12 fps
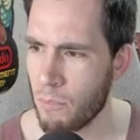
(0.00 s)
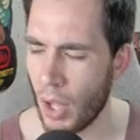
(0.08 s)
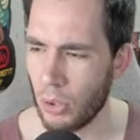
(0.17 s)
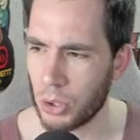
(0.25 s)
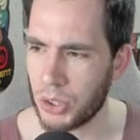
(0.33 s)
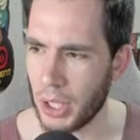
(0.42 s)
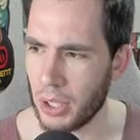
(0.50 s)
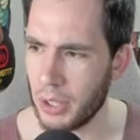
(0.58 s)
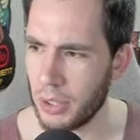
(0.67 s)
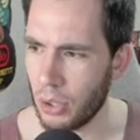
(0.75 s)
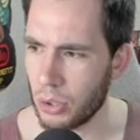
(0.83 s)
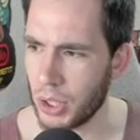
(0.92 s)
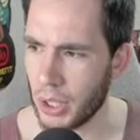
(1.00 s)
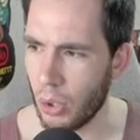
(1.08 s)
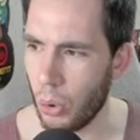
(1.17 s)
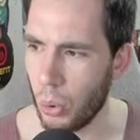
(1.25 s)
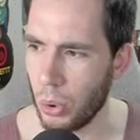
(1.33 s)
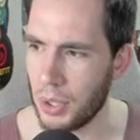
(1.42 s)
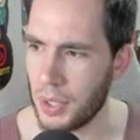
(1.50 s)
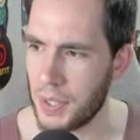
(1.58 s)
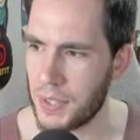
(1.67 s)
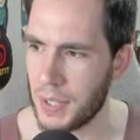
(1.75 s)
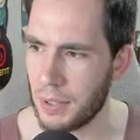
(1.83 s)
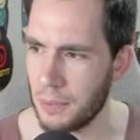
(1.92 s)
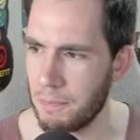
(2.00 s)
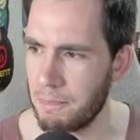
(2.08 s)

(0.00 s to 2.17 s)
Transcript: Looks like it looks like a hole in the seal.